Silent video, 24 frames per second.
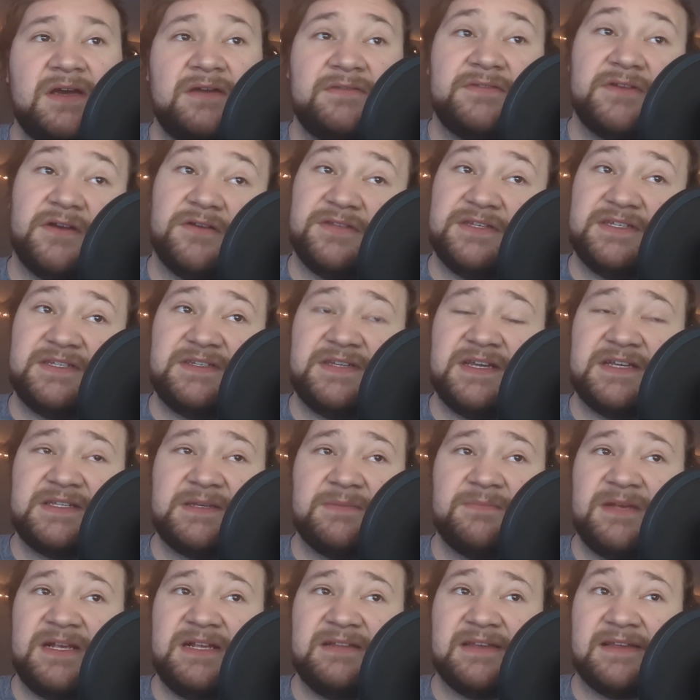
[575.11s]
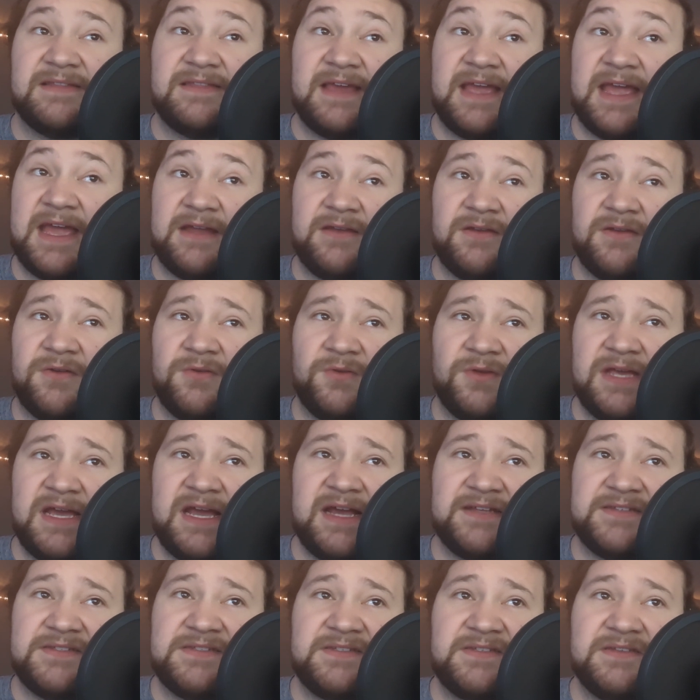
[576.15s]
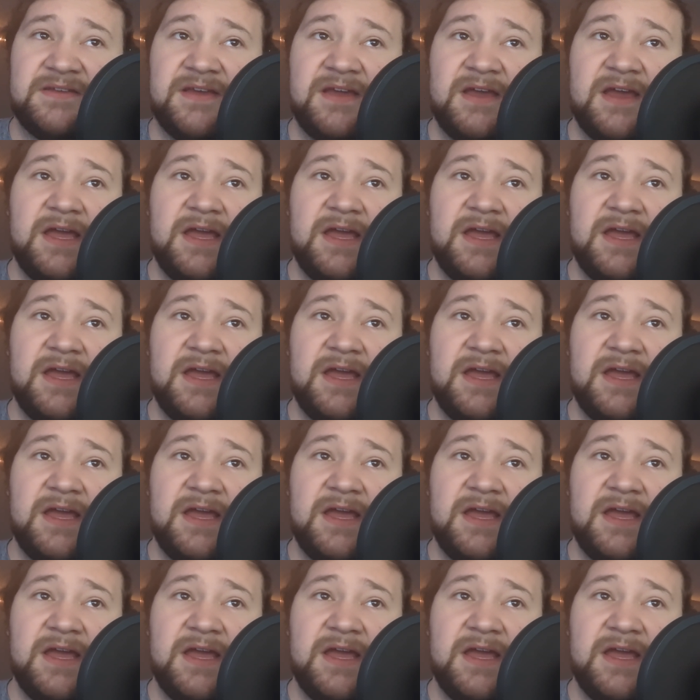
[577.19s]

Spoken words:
Though this doesn't mean that they had no guests.